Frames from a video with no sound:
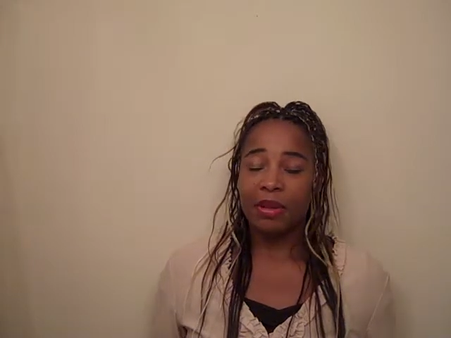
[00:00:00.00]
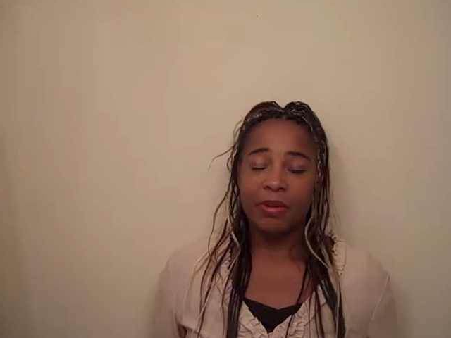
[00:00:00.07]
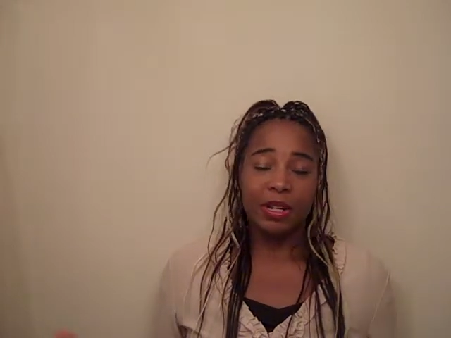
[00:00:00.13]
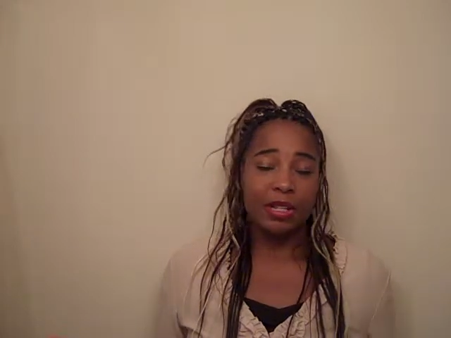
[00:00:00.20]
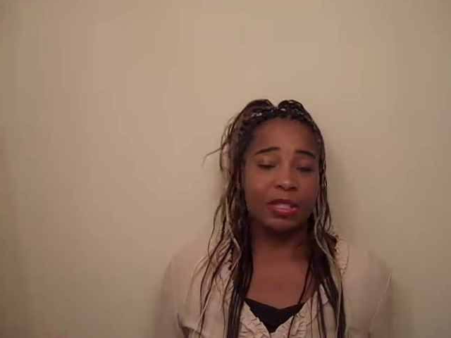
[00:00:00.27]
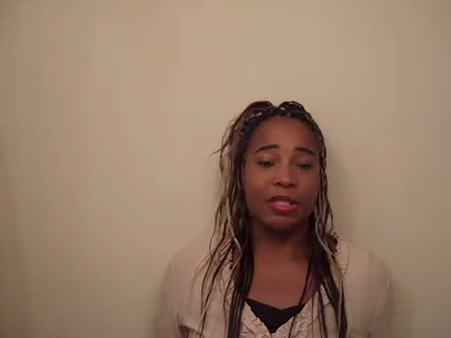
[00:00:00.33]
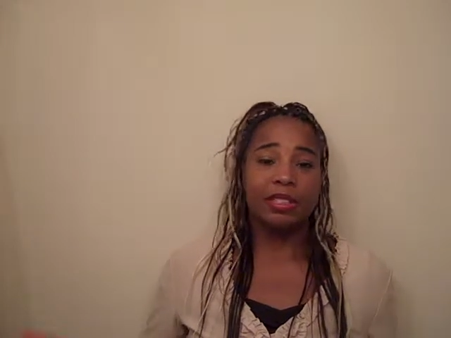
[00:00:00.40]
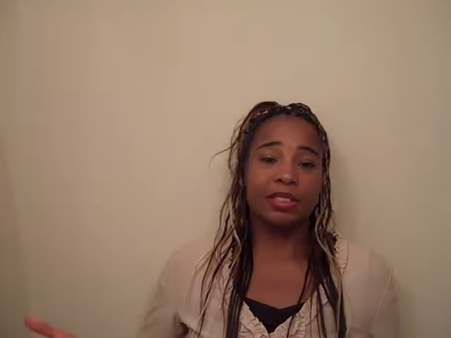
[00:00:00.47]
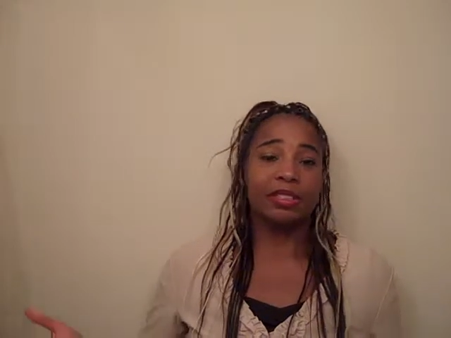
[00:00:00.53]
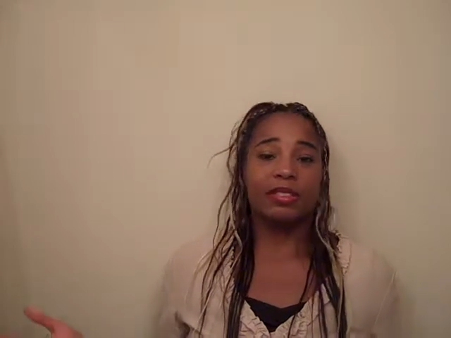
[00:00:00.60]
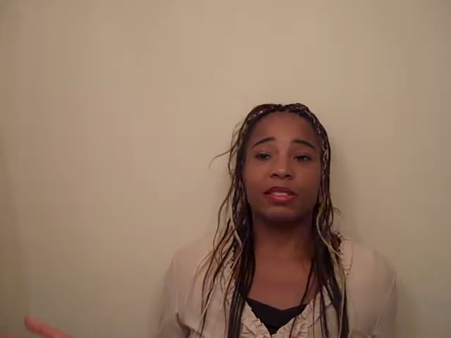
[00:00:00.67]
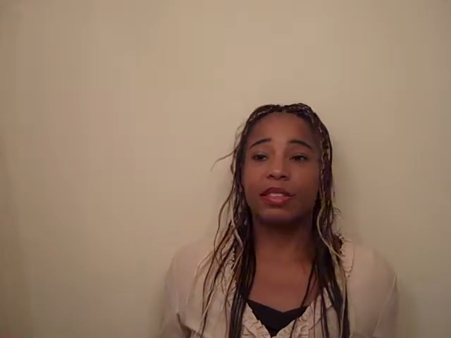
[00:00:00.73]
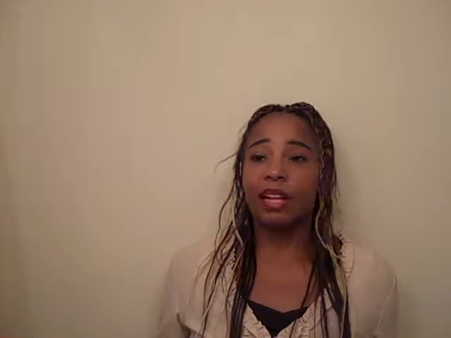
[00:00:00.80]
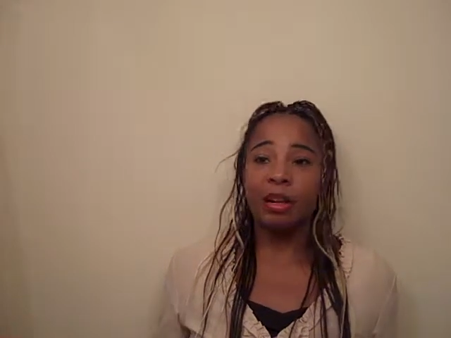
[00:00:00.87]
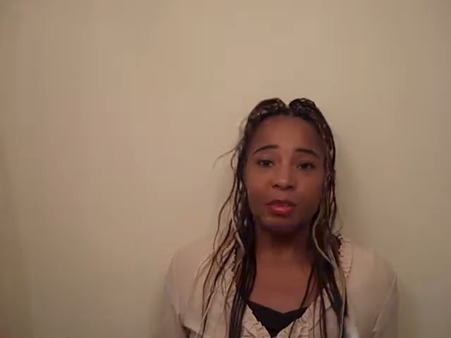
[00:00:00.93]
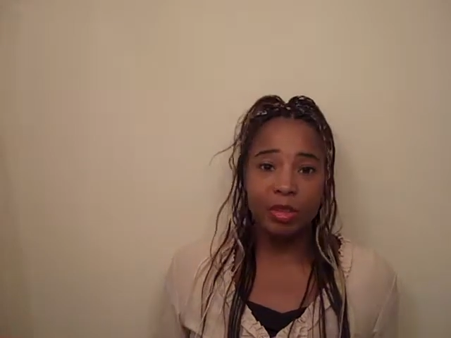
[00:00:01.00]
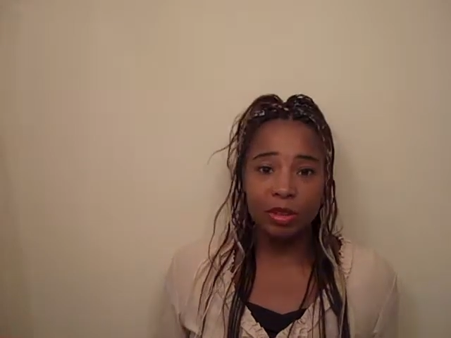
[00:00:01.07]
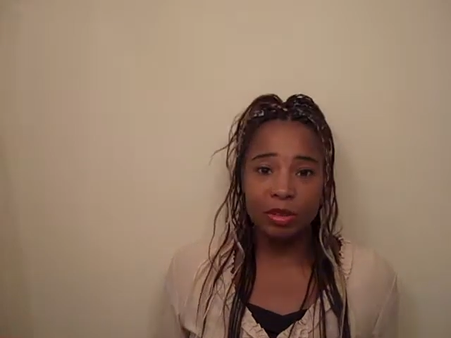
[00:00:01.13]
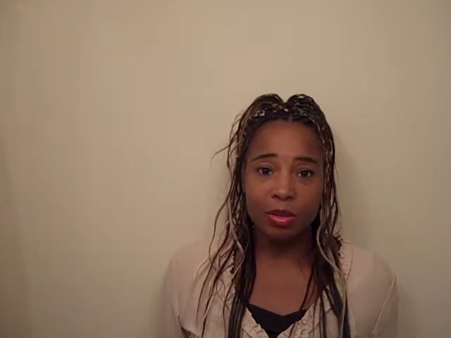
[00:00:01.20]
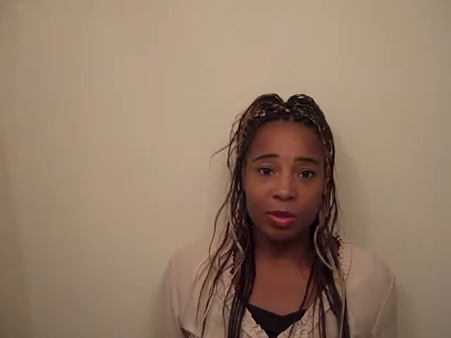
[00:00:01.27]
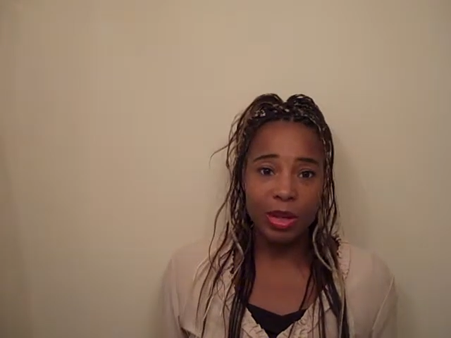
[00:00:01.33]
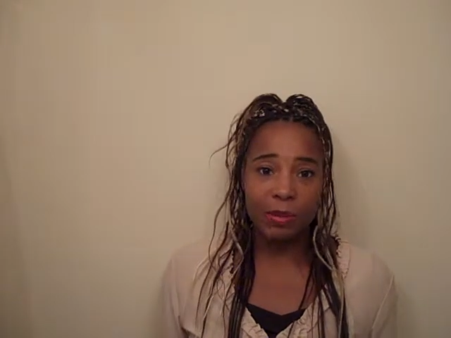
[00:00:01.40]
I basically set up a
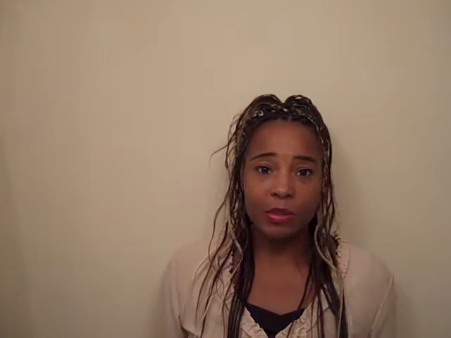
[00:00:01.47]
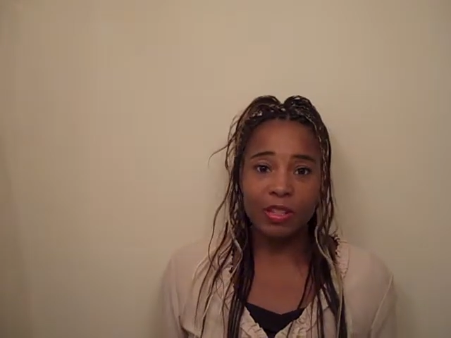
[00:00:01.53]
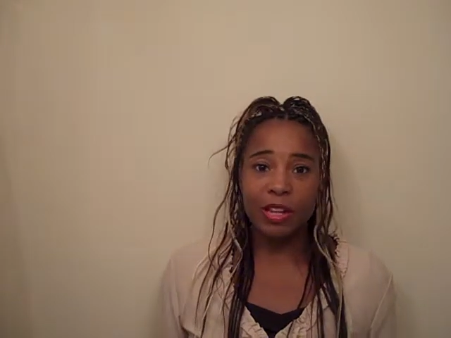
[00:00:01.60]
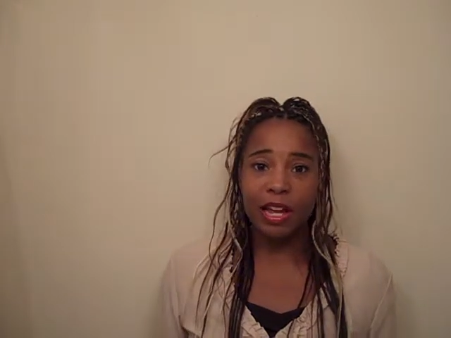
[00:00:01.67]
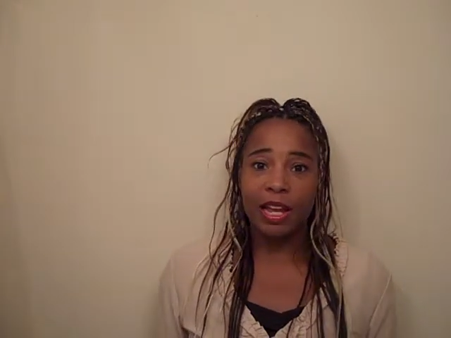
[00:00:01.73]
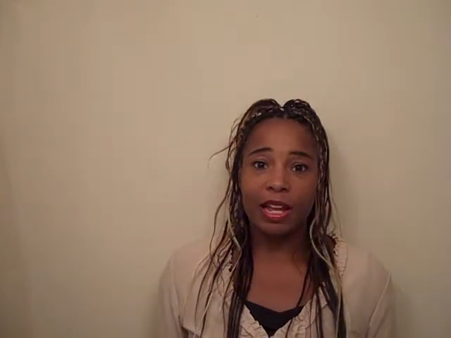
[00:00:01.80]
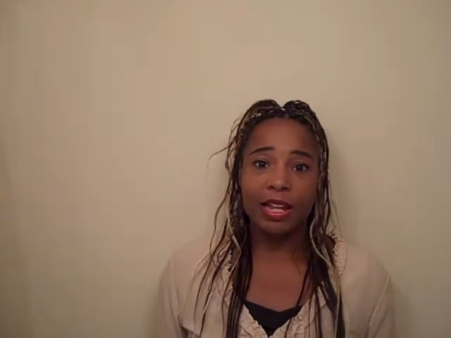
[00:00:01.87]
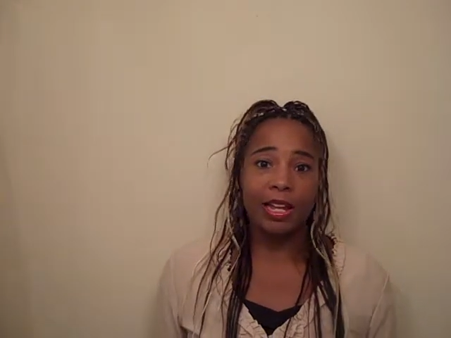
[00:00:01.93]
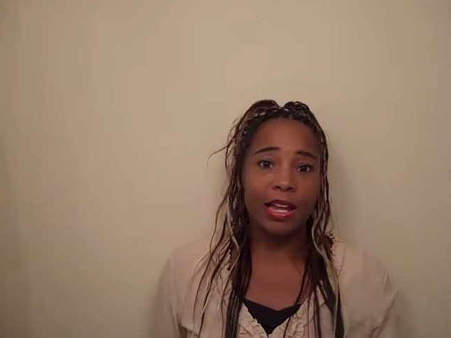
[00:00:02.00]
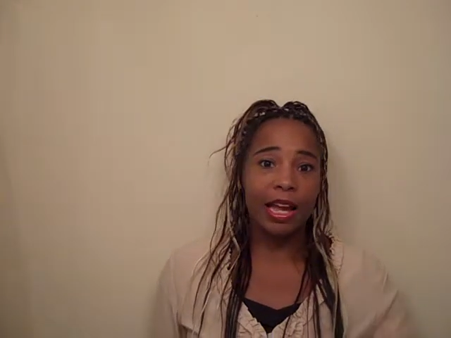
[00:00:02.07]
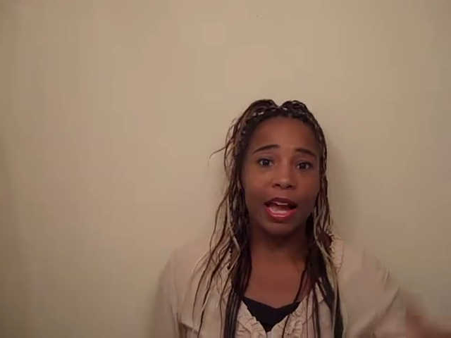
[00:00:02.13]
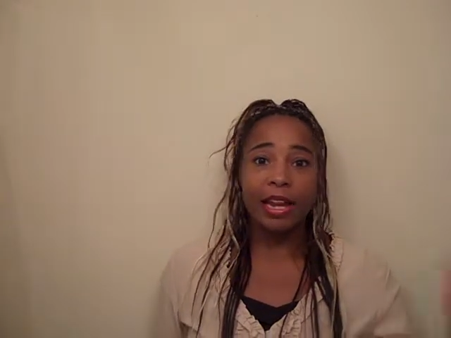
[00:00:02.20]
little website,